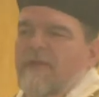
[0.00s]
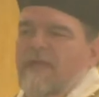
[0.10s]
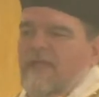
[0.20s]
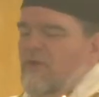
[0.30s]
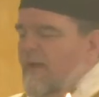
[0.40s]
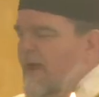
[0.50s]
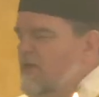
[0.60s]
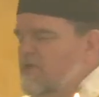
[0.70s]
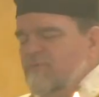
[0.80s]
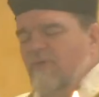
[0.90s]
Can you add
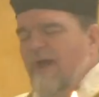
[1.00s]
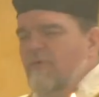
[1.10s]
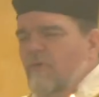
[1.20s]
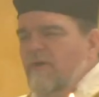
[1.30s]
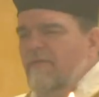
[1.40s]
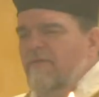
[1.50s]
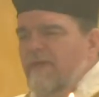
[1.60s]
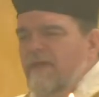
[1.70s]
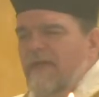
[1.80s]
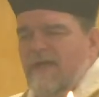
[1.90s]
or subtract words?
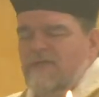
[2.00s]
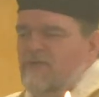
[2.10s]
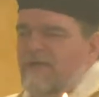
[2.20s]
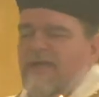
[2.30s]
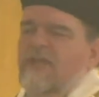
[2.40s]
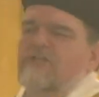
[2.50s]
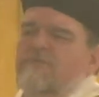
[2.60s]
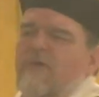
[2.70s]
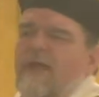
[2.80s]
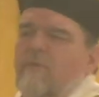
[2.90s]
Yes, you can add or
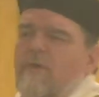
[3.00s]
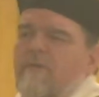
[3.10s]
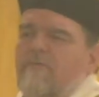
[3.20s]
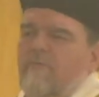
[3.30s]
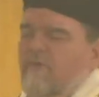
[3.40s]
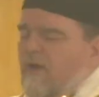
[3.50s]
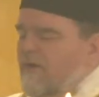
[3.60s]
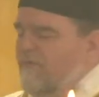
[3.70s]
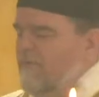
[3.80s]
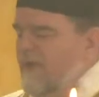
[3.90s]
subtract words, so
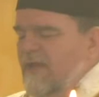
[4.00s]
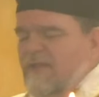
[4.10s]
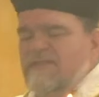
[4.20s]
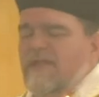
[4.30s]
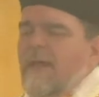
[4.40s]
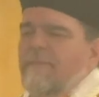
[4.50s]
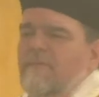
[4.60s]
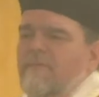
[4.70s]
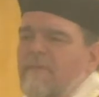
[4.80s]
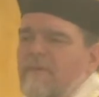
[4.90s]
long as the meaning is
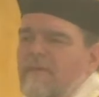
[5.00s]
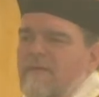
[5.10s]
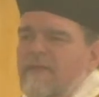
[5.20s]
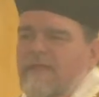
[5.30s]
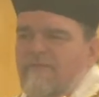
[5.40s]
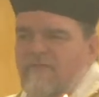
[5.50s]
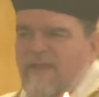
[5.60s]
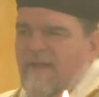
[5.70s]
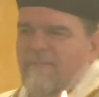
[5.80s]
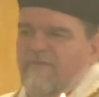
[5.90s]
kept. He gives the
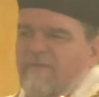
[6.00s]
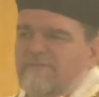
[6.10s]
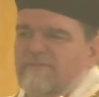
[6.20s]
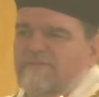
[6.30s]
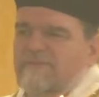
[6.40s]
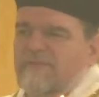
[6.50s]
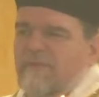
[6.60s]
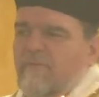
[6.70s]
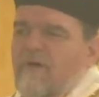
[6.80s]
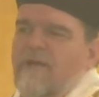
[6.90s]
answer.
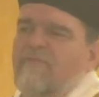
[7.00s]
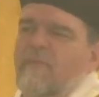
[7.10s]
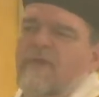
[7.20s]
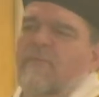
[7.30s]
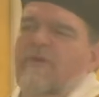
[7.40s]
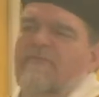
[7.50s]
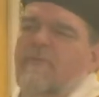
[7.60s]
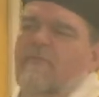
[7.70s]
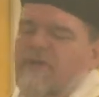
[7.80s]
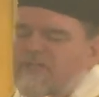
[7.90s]
What if a, what if
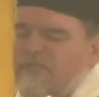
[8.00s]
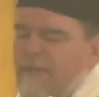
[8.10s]
a priest